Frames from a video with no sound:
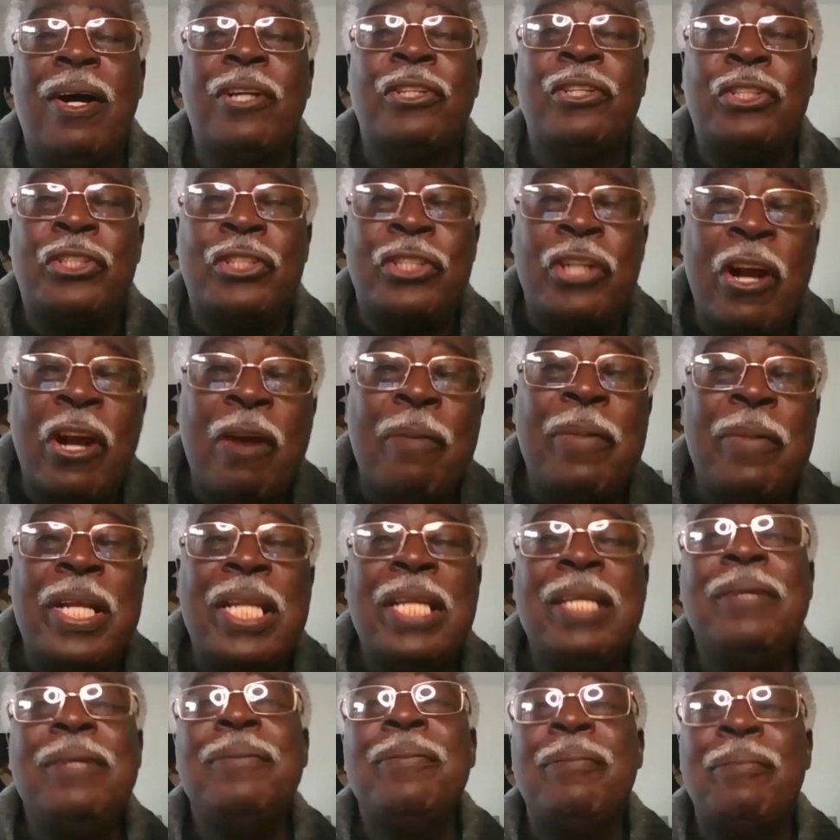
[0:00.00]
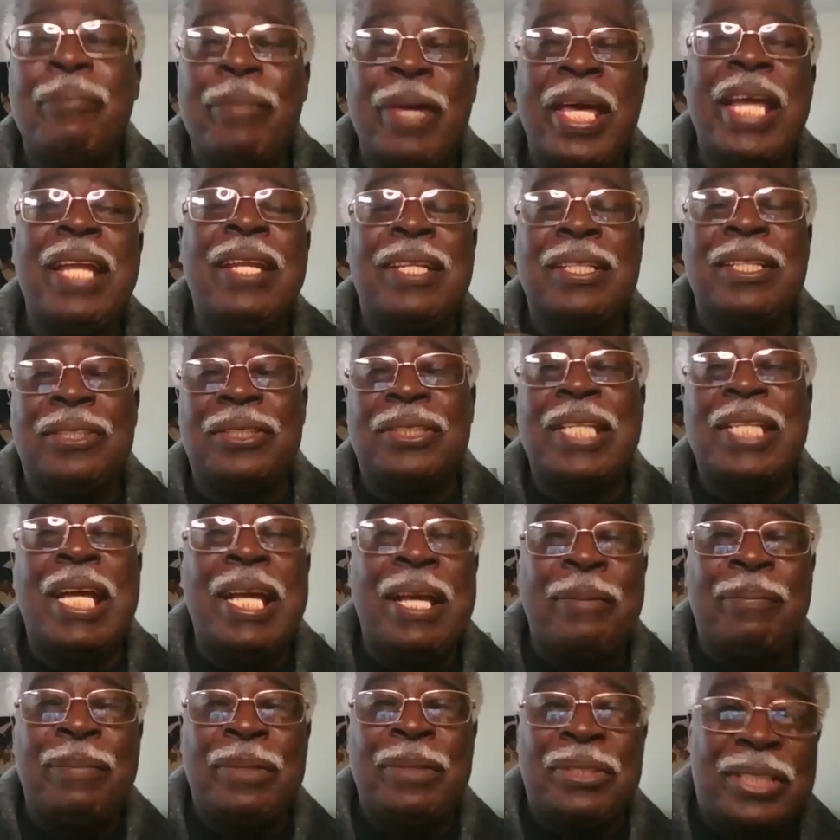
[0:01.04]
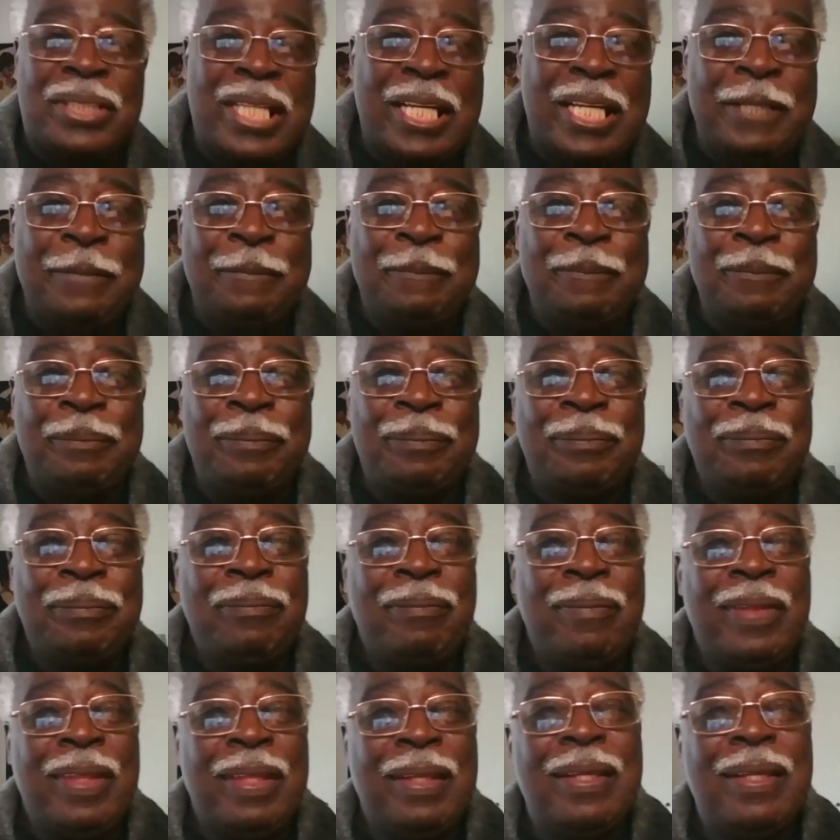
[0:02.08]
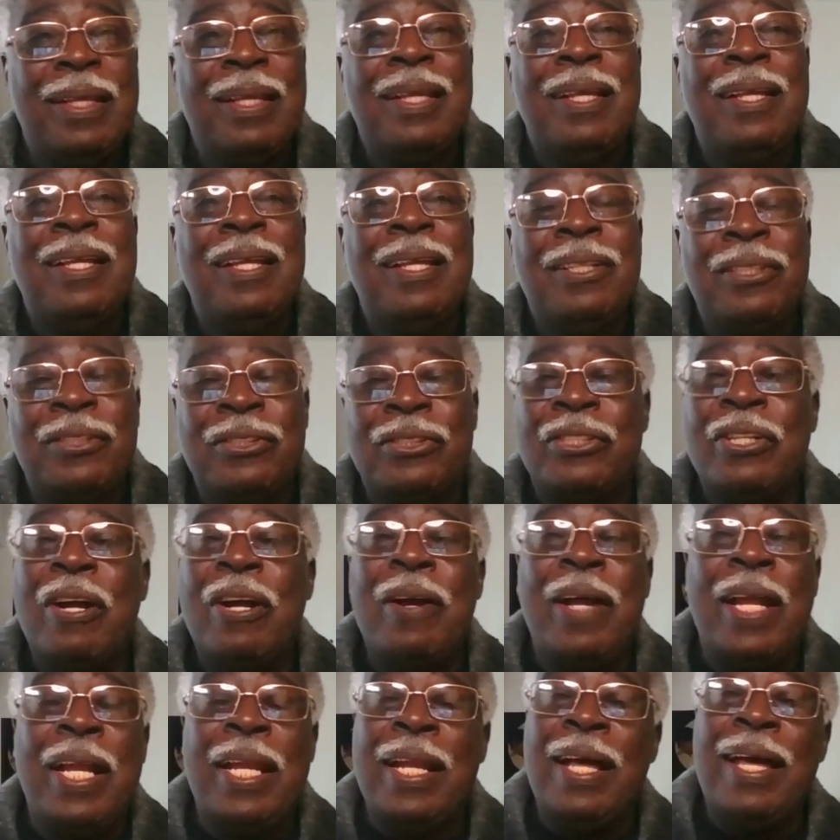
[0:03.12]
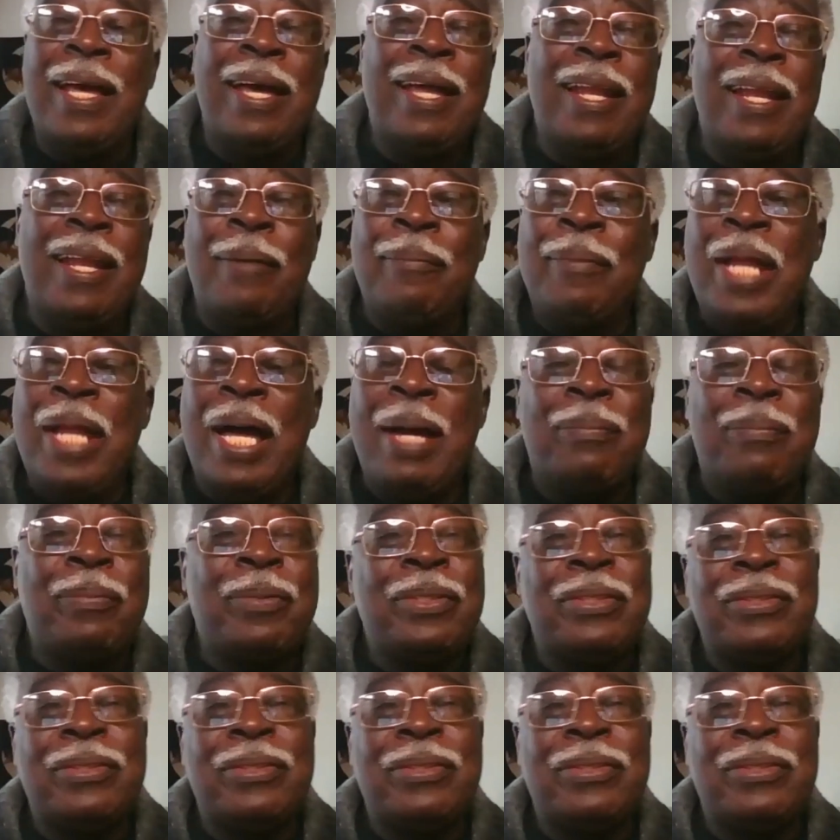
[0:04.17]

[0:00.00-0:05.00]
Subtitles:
Germany made the same mistake. And I'm not